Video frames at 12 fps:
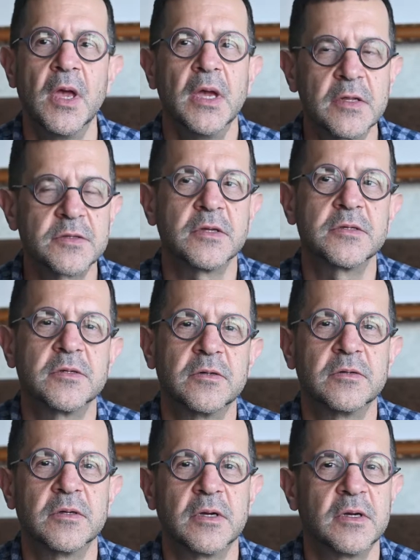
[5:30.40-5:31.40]
It's
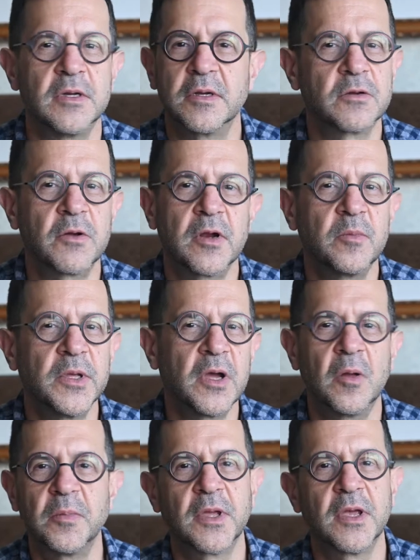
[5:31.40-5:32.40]
also an incredibly
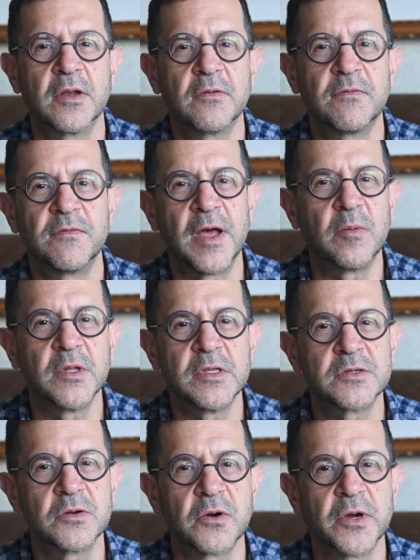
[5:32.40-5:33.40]
complicated family
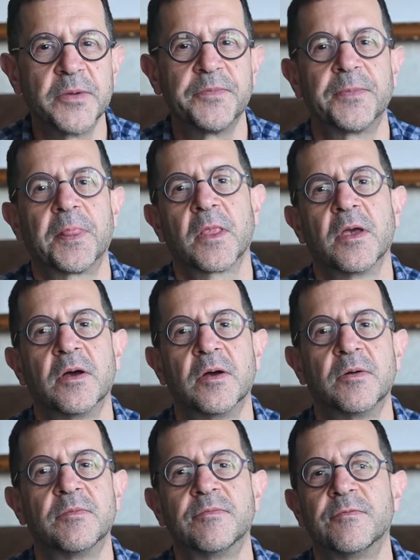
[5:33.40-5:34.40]
story.
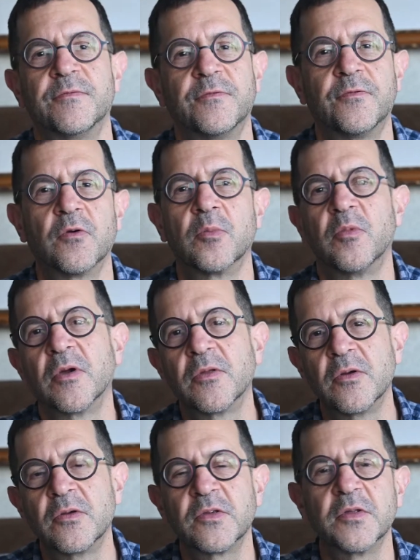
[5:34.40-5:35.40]
Four
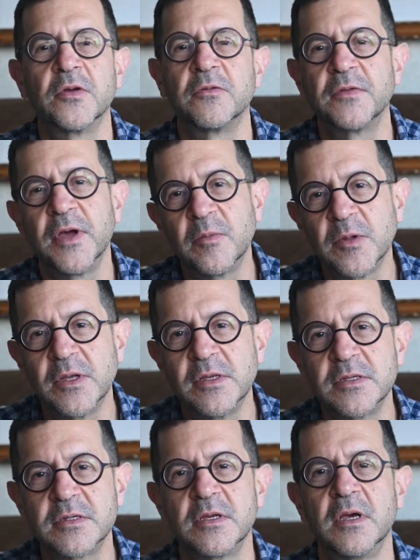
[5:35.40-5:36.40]
brothers and their
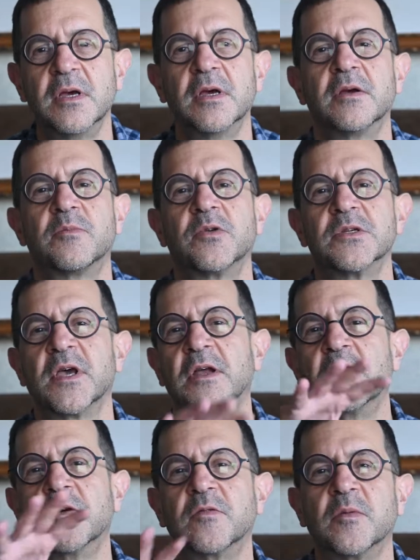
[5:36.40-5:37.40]
families,
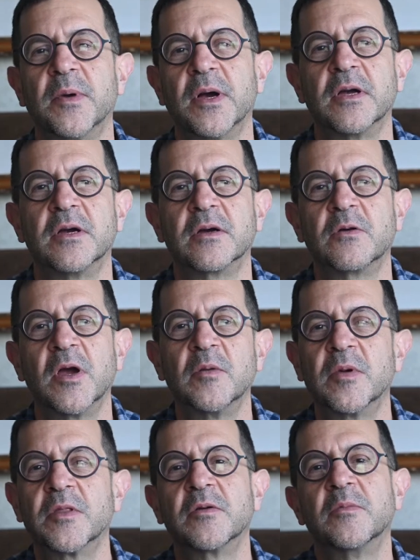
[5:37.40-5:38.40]
presided over by a
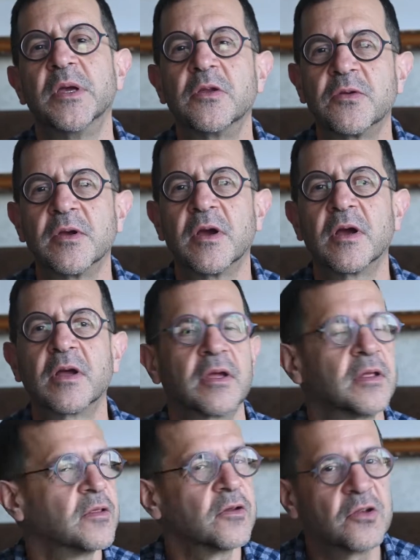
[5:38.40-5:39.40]
grandmother, a matriarch,
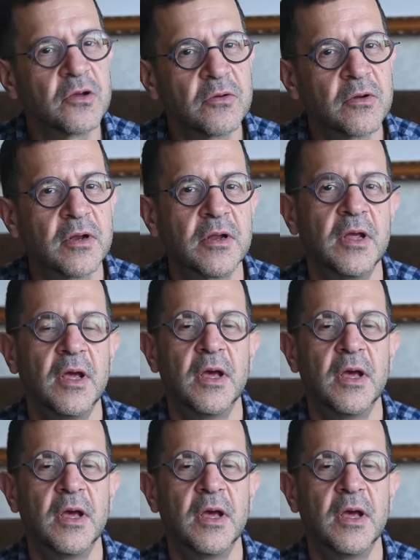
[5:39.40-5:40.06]
and the children,